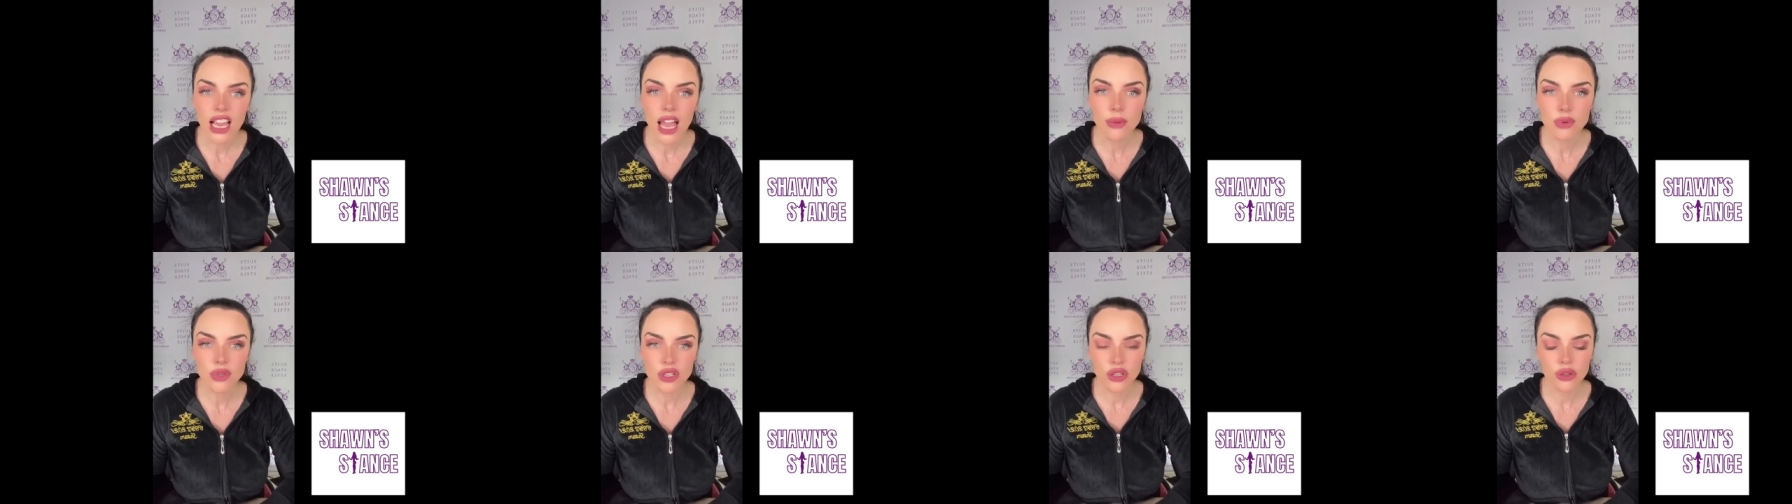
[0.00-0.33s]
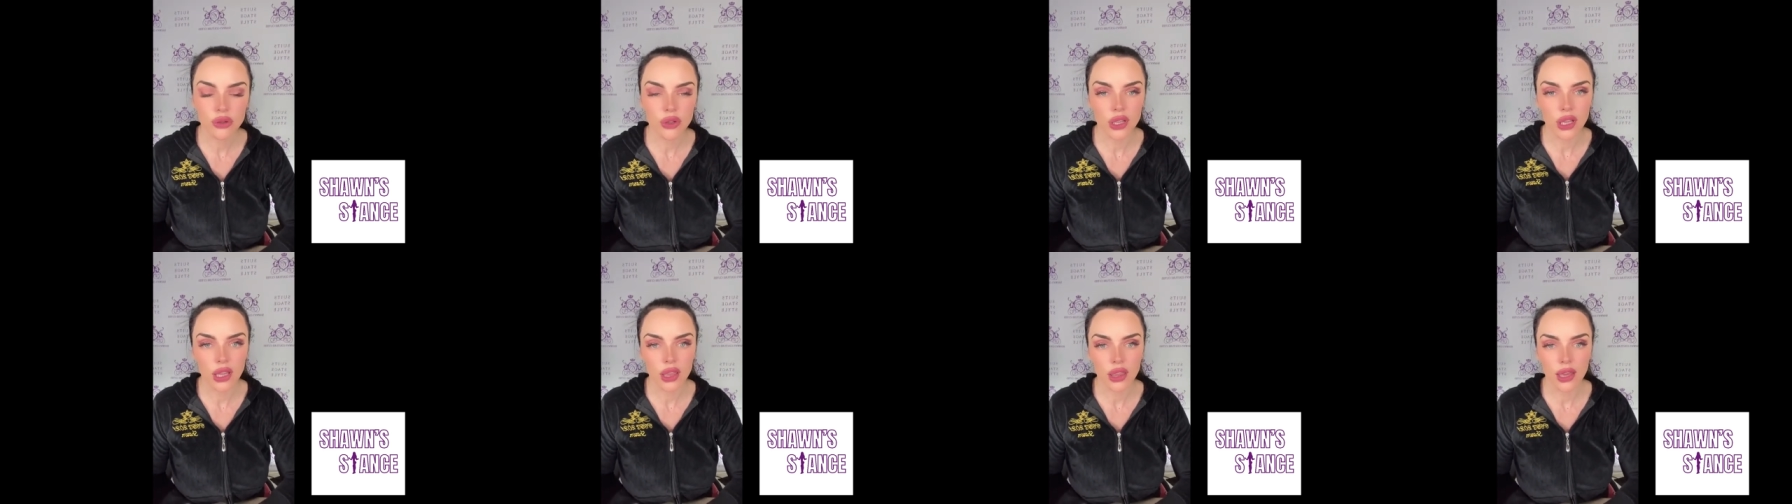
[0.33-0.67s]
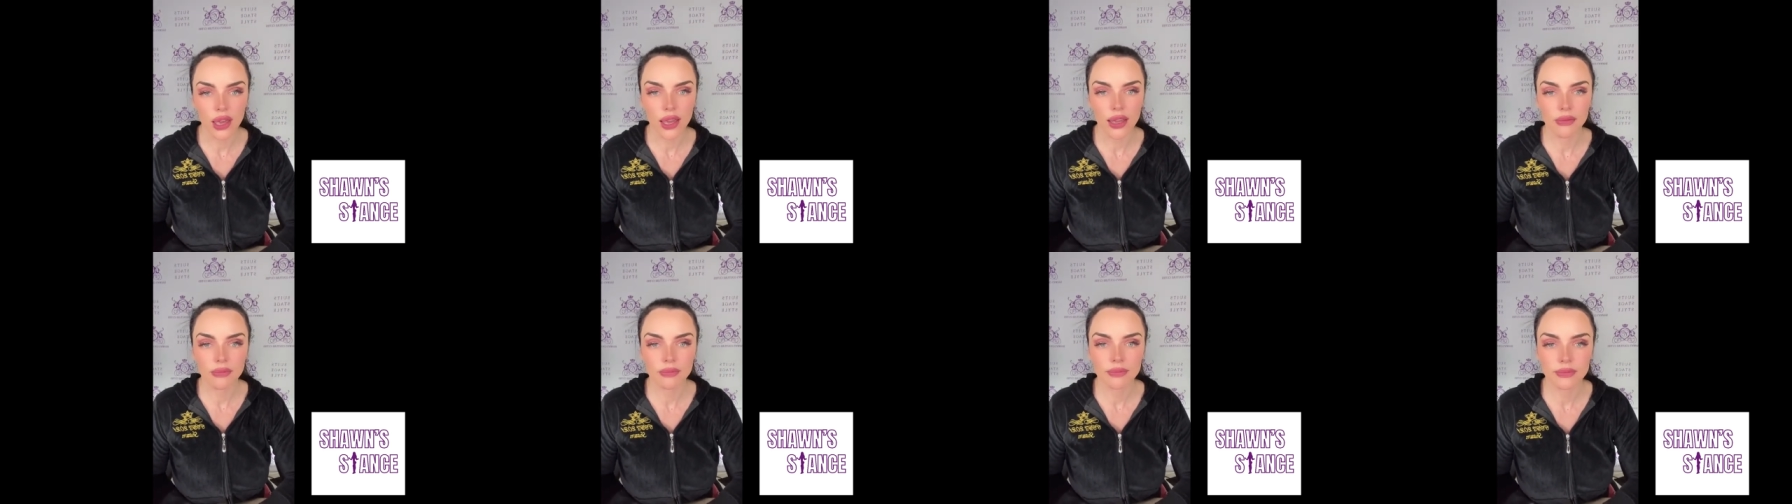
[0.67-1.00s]
Absolutely a
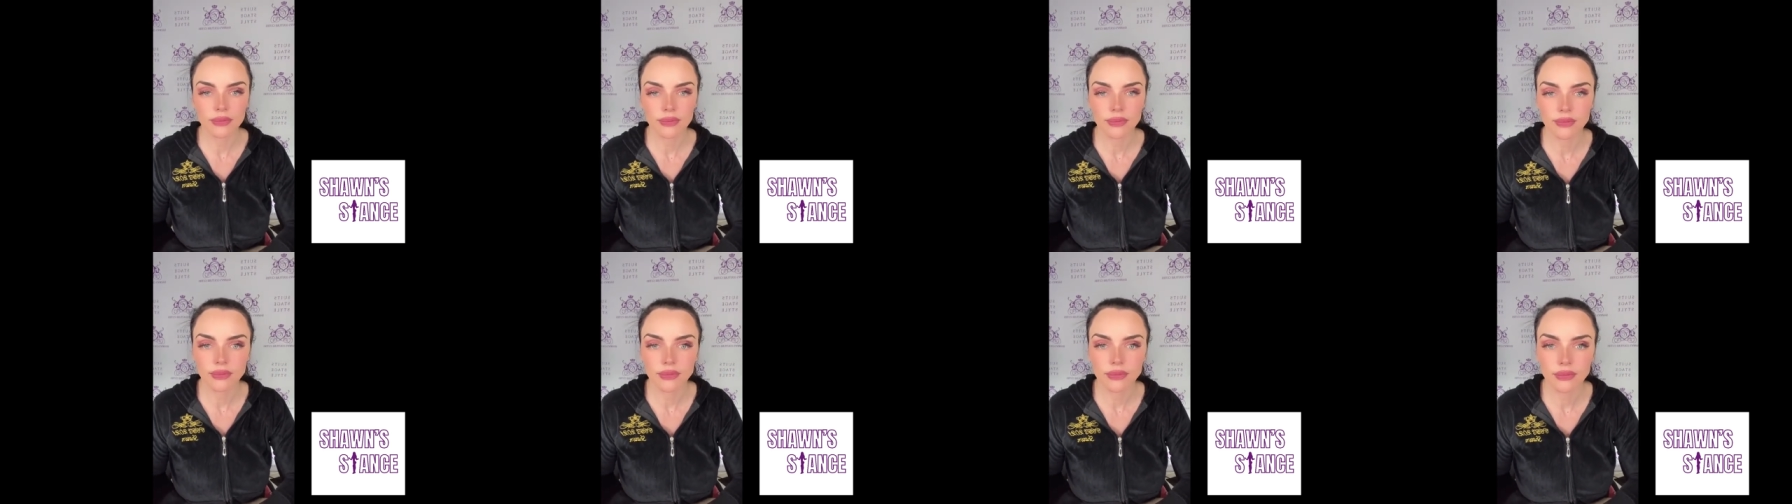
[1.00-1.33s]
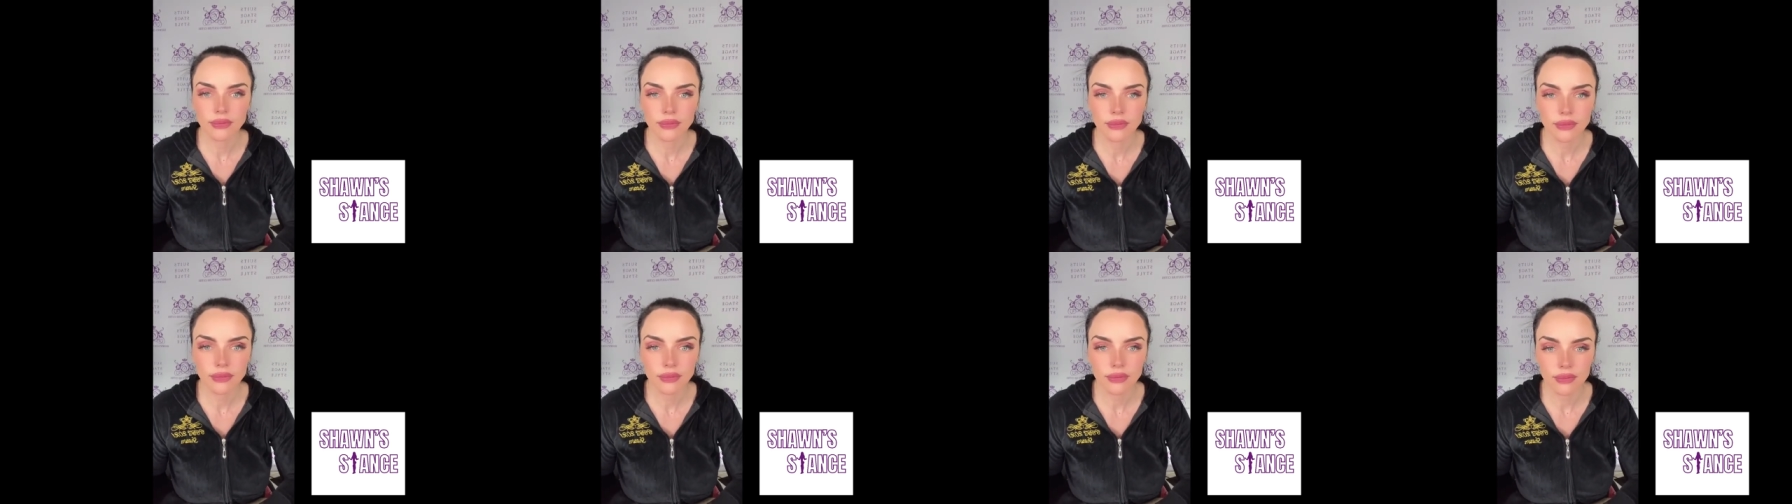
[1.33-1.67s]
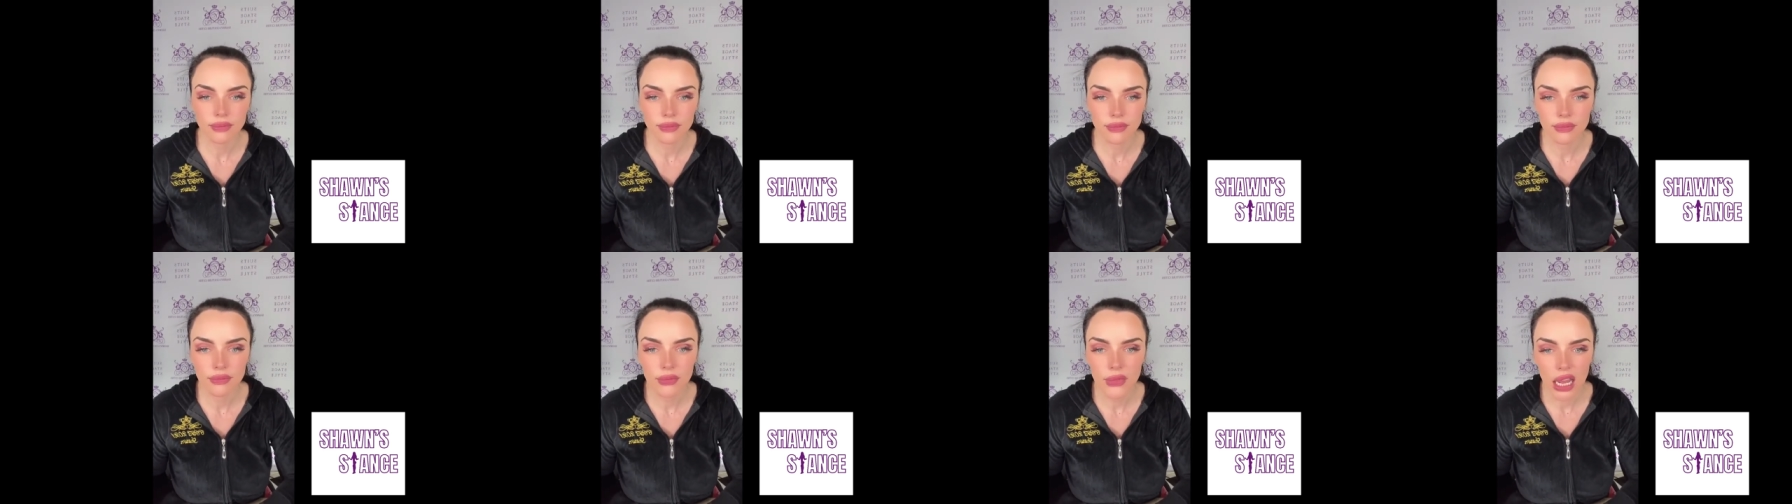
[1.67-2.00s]
thing.
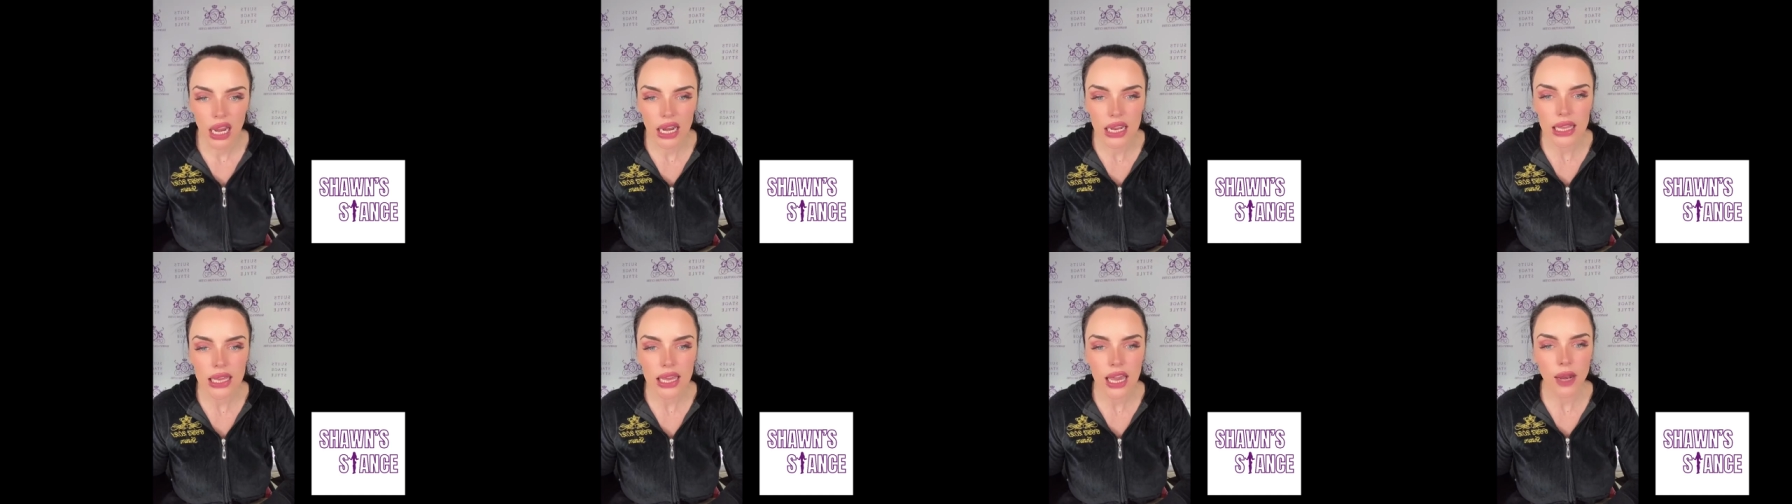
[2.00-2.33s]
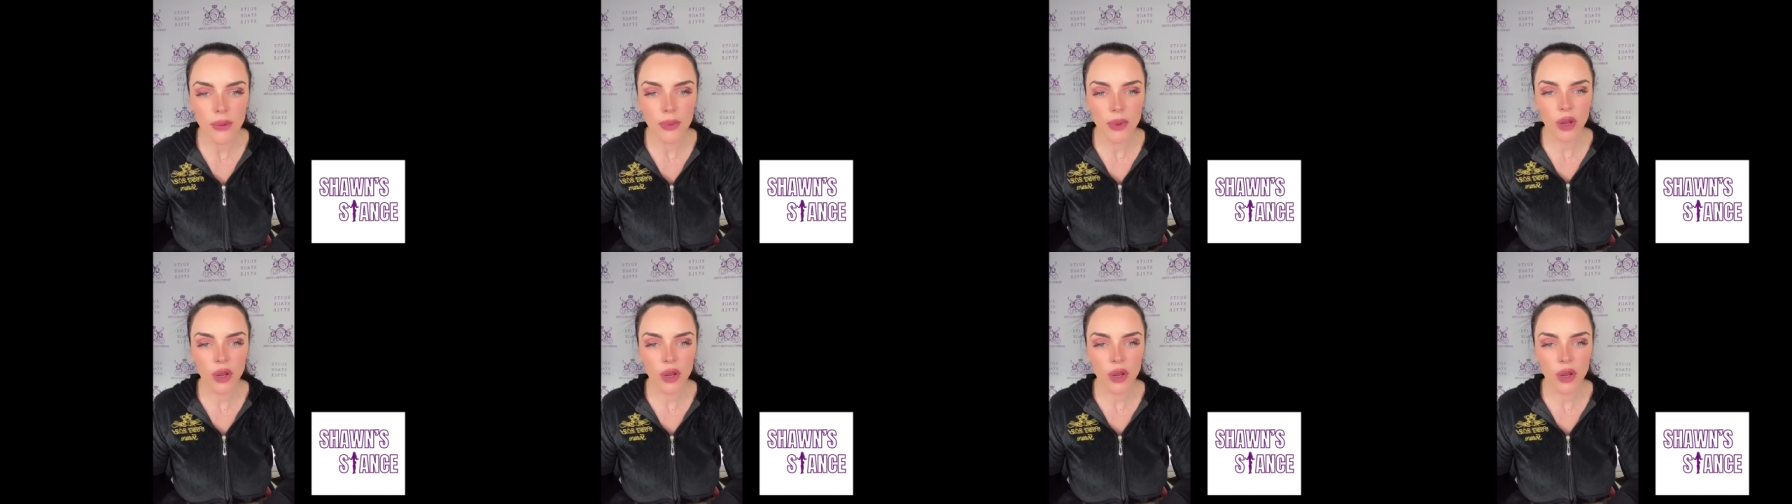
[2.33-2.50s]
Anything